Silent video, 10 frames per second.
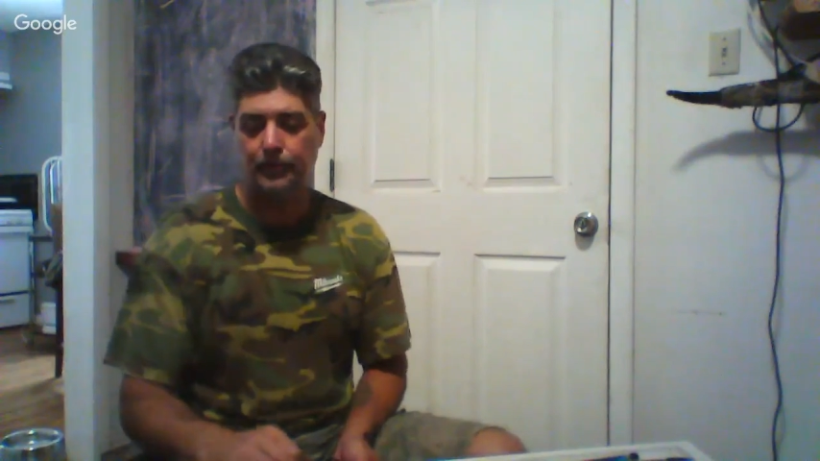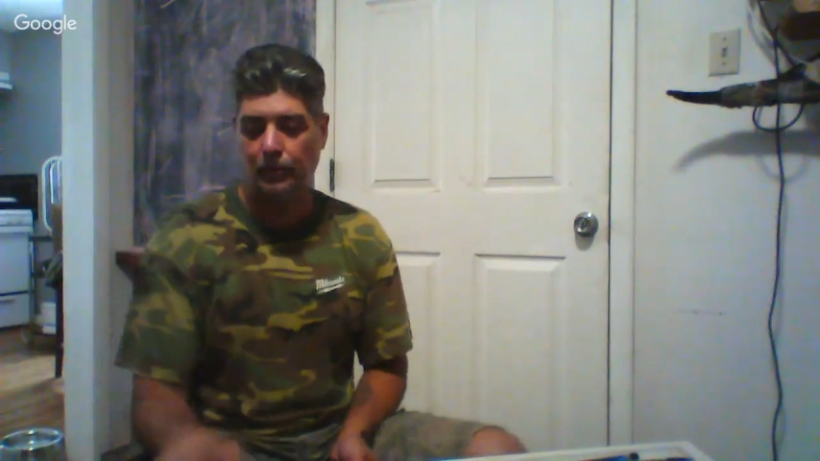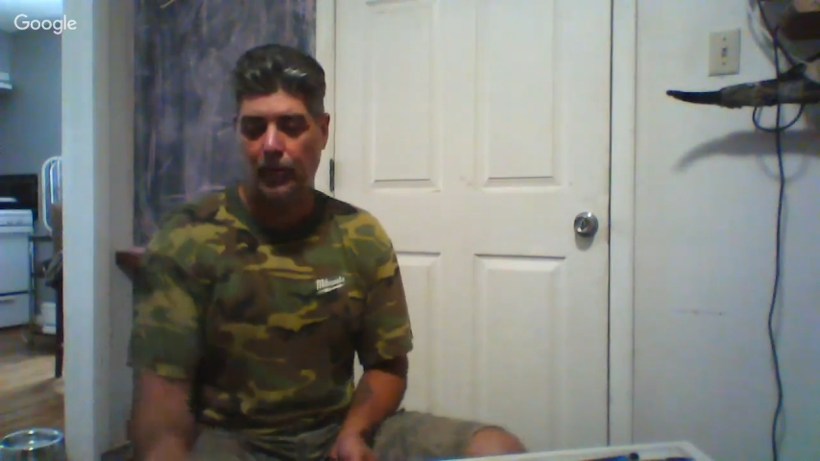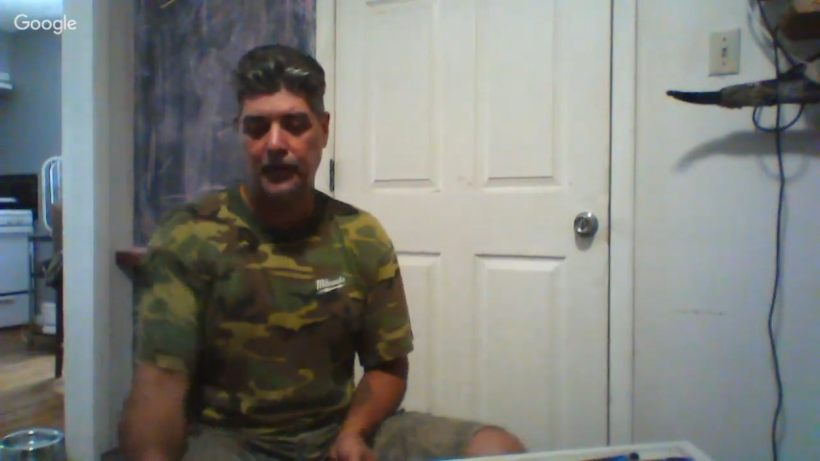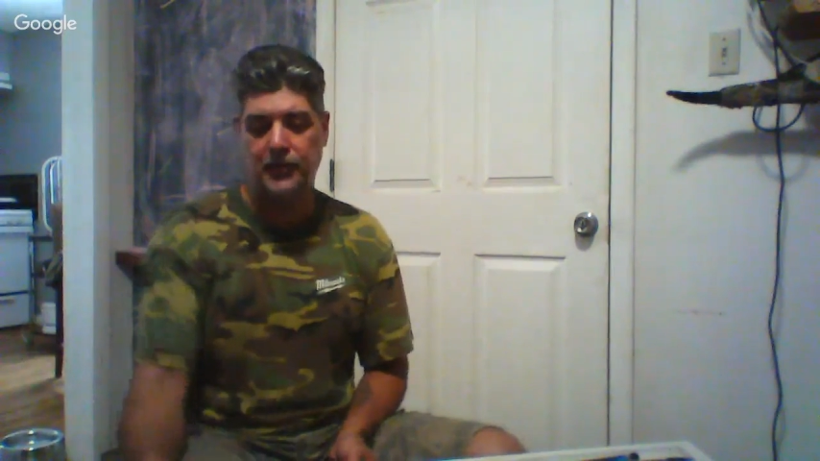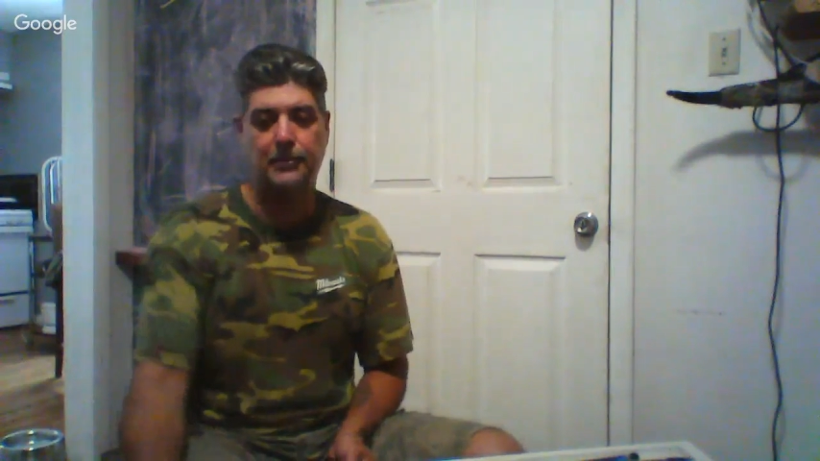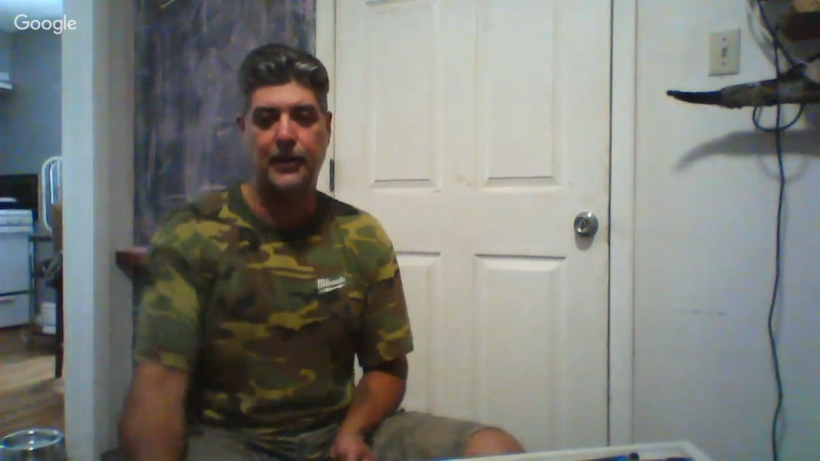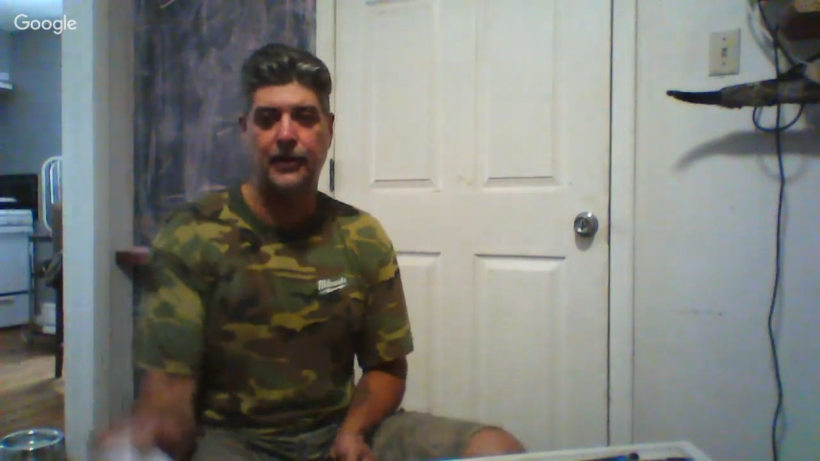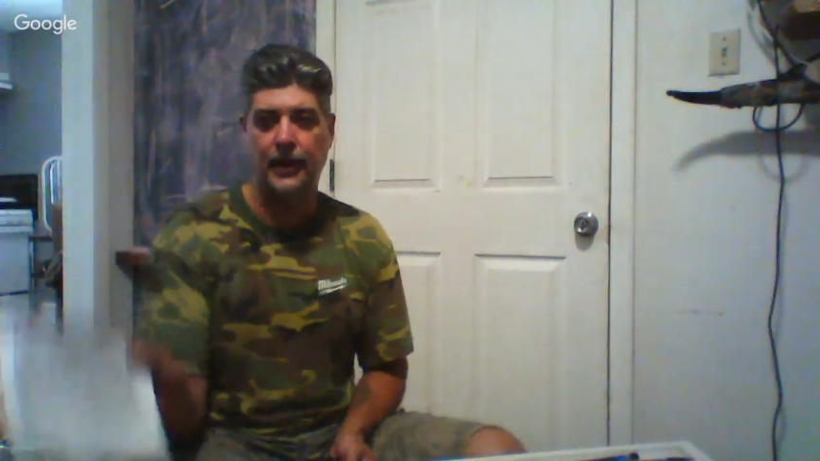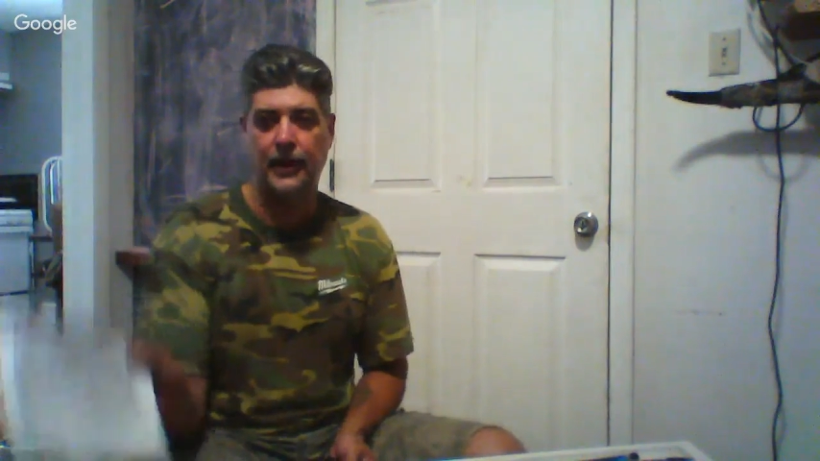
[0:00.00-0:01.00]
much
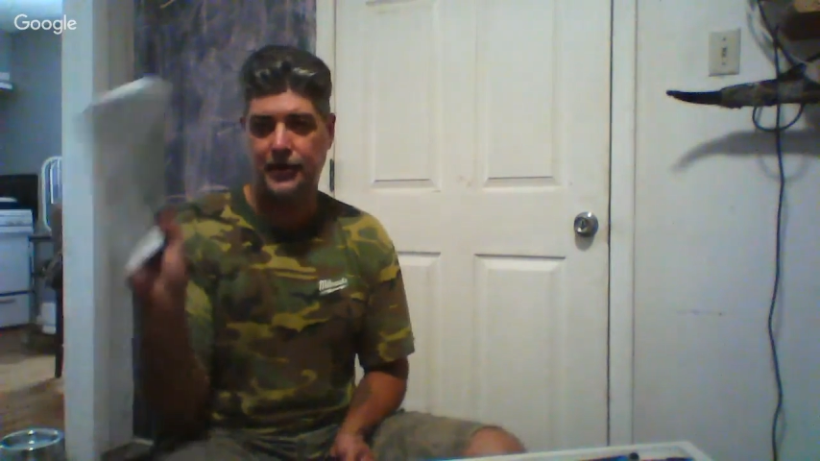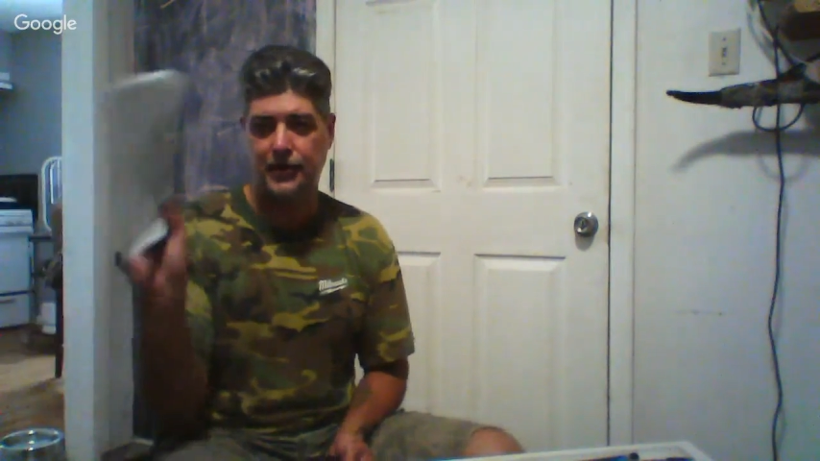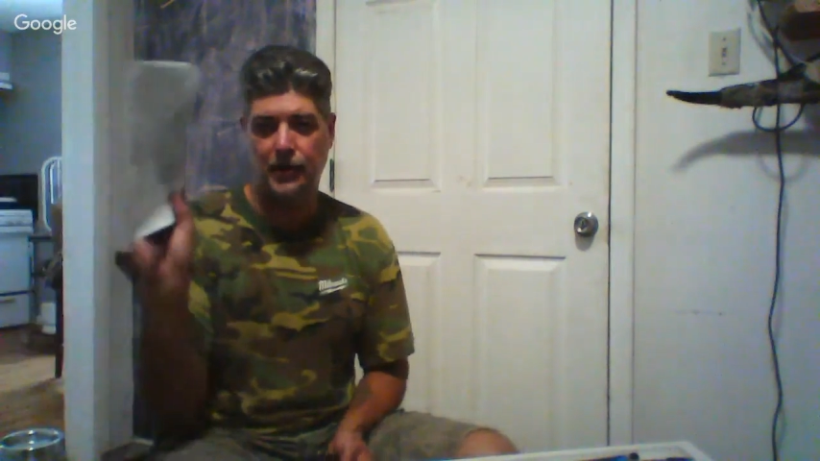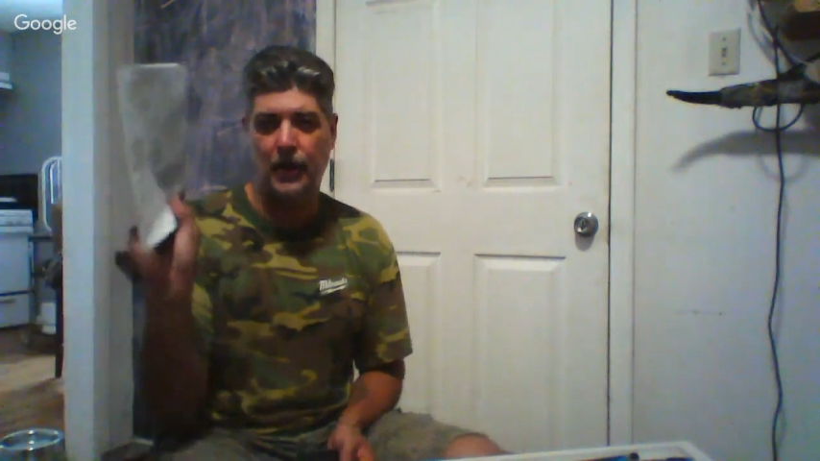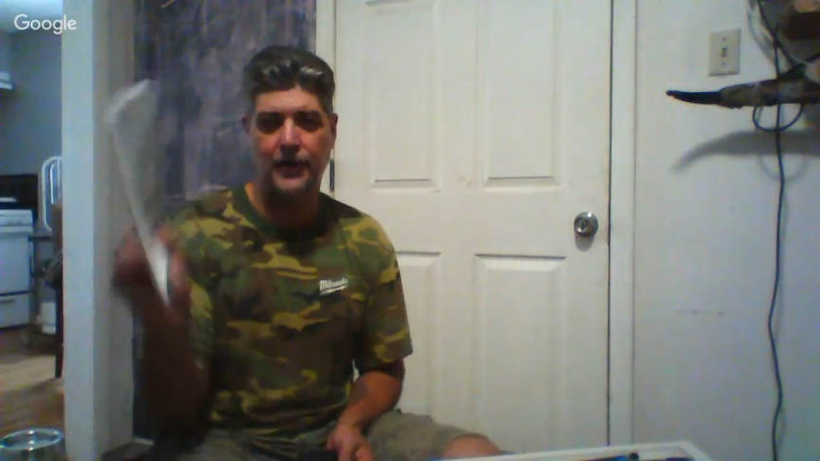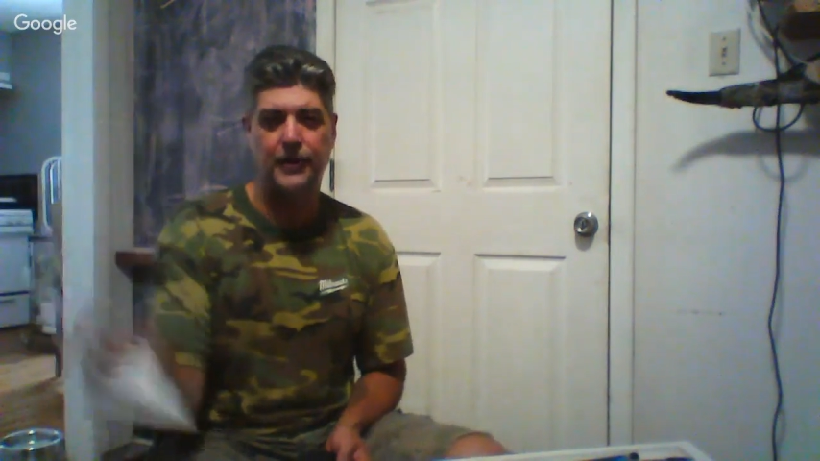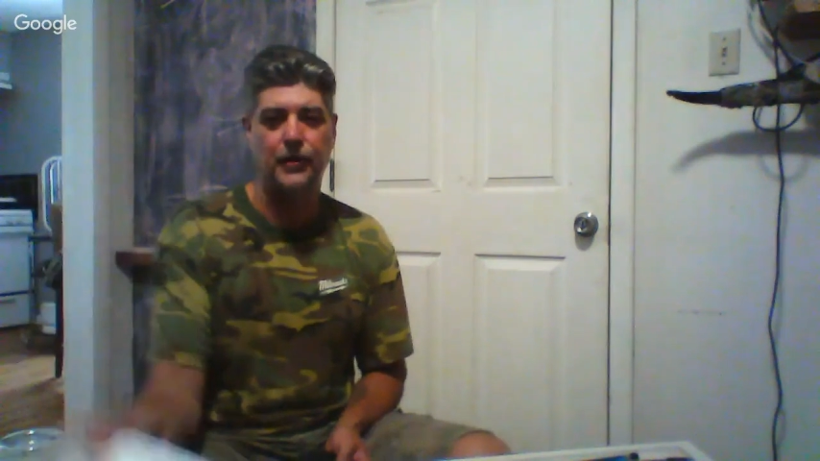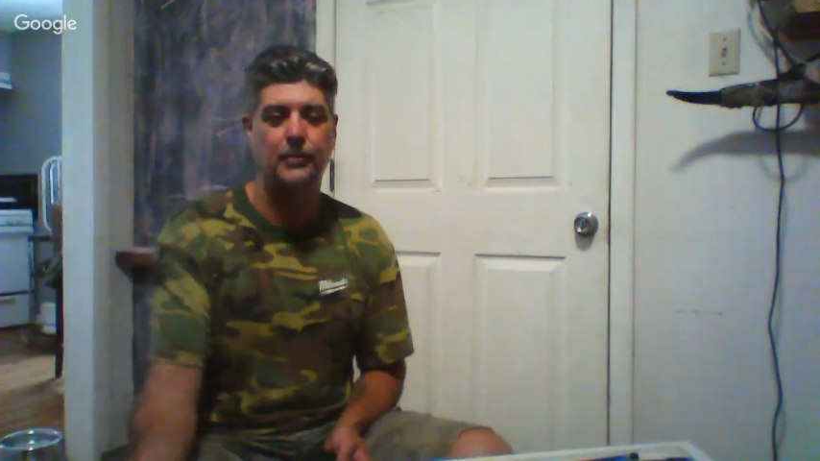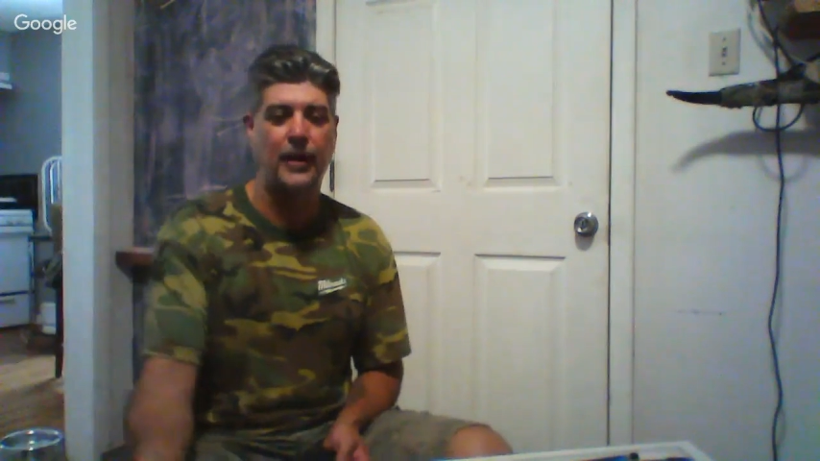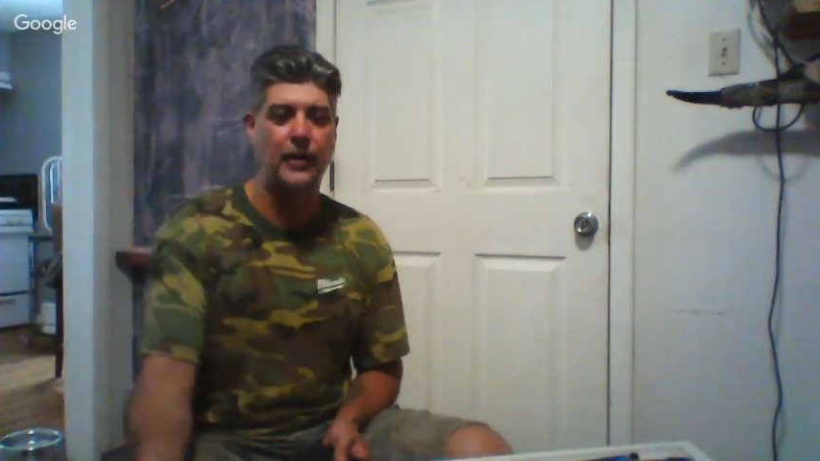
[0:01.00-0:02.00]
better than I show on
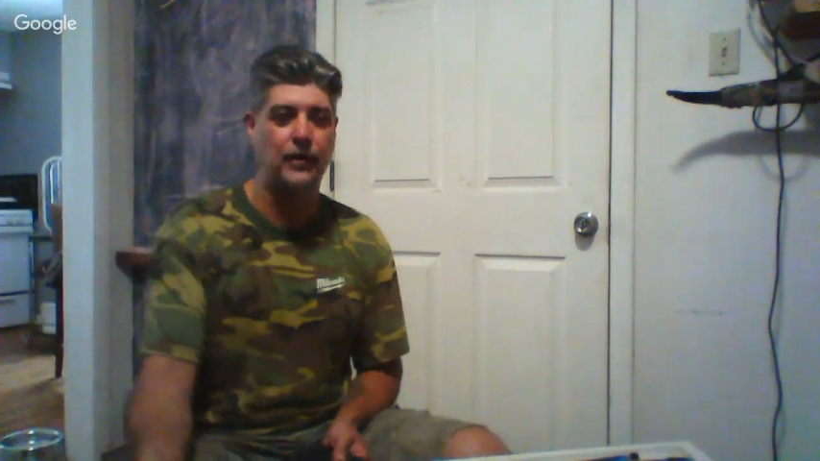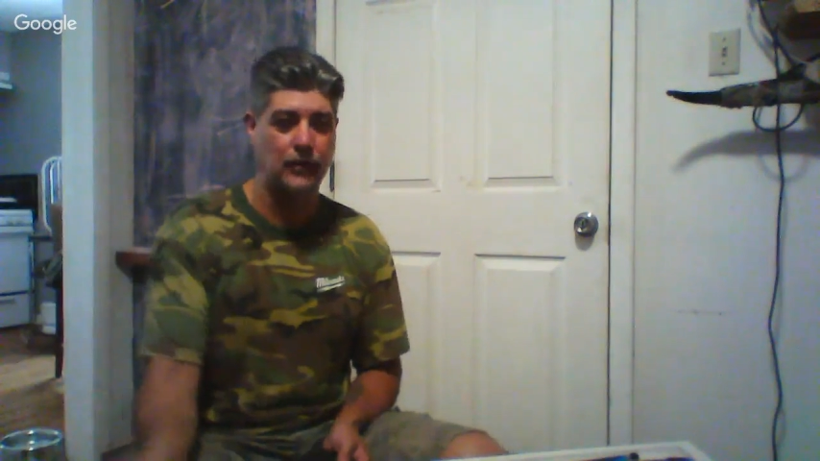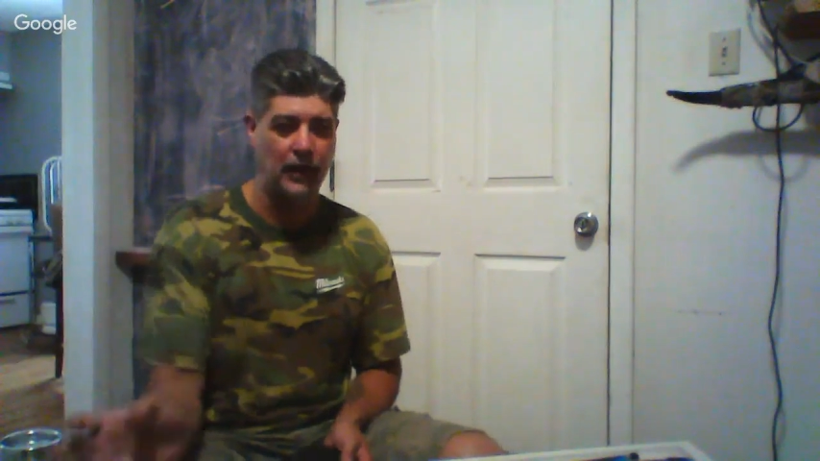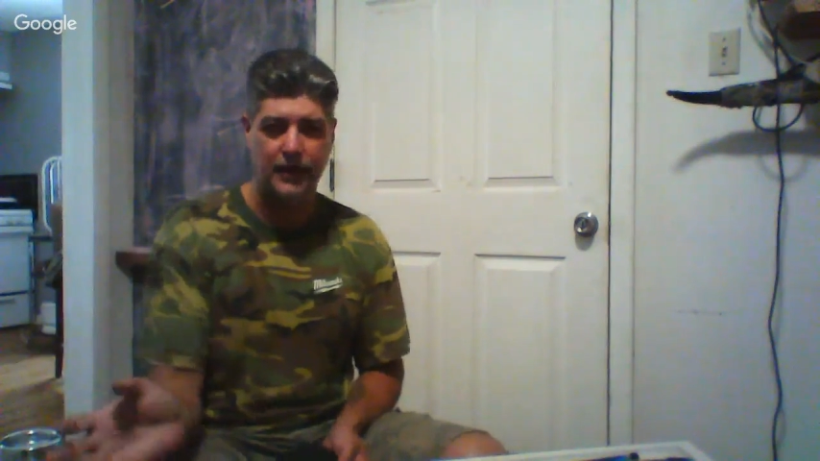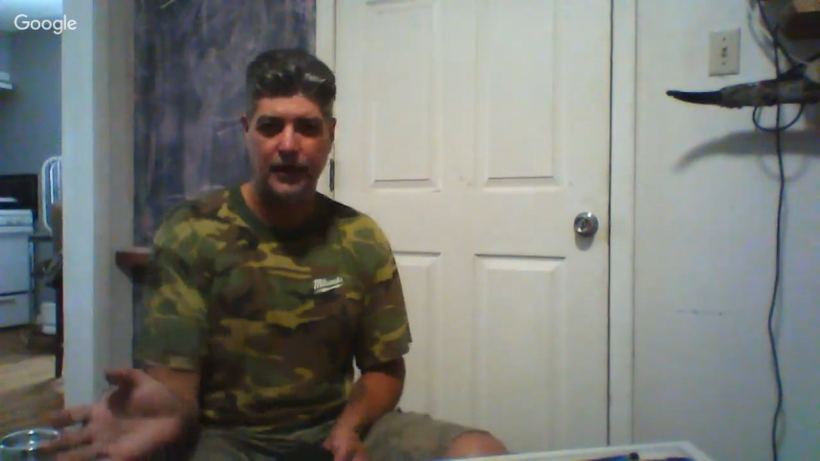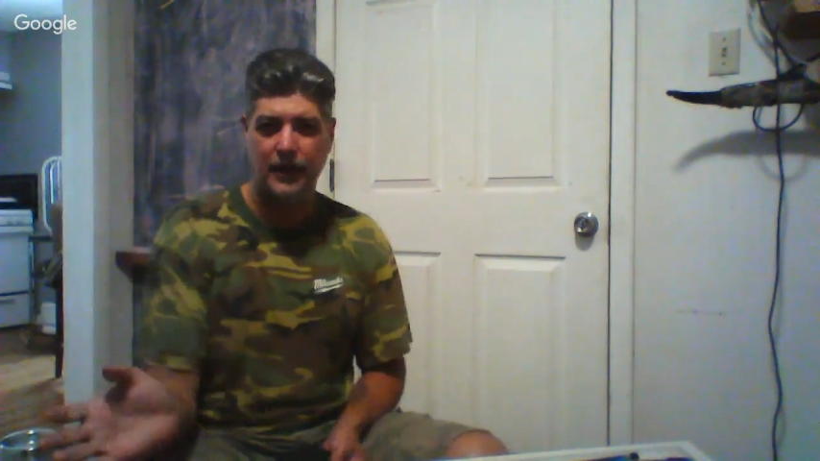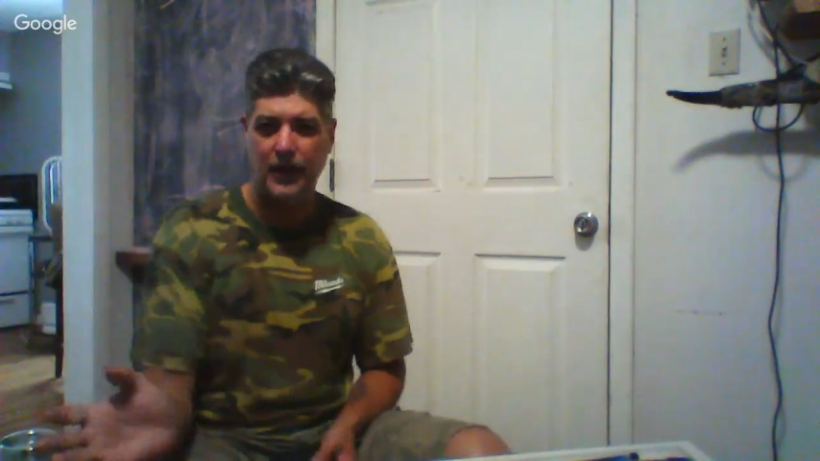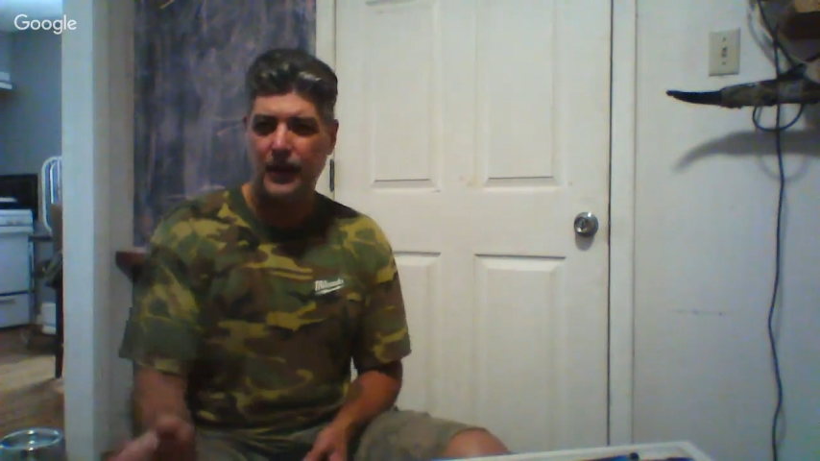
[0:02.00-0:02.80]
here, but I don't like